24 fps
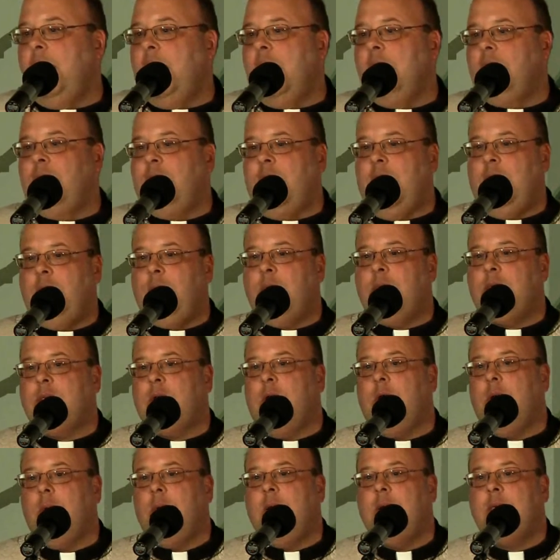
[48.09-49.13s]
and faith was
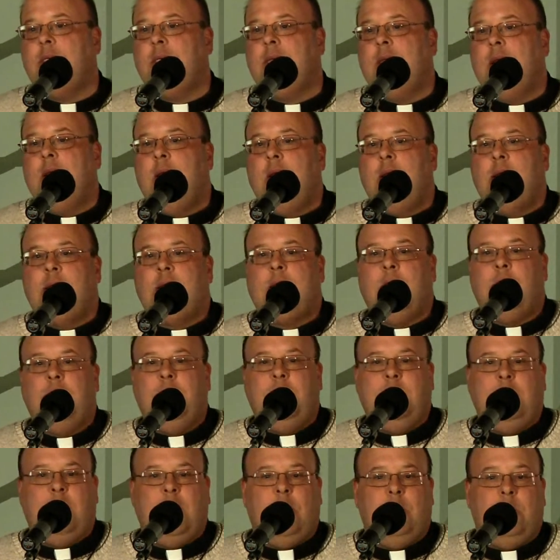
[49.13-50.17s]
always
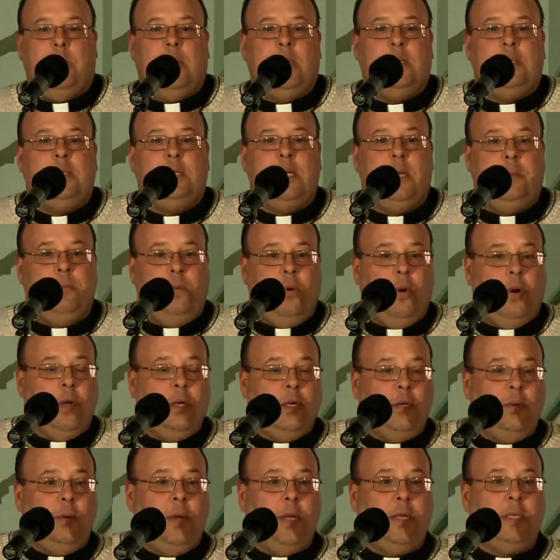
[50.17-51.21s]
something that was
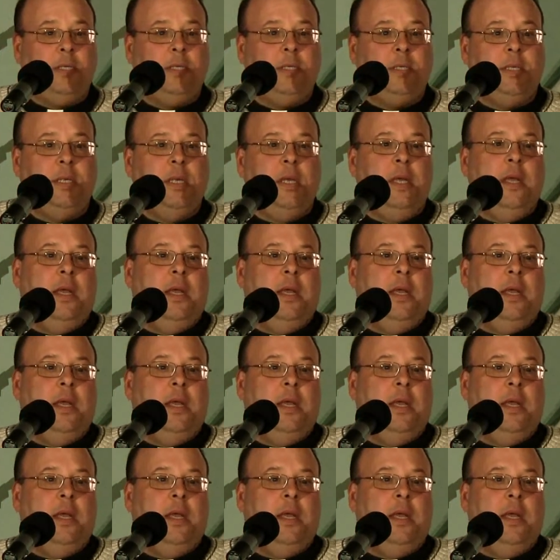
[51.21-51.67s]
important to us.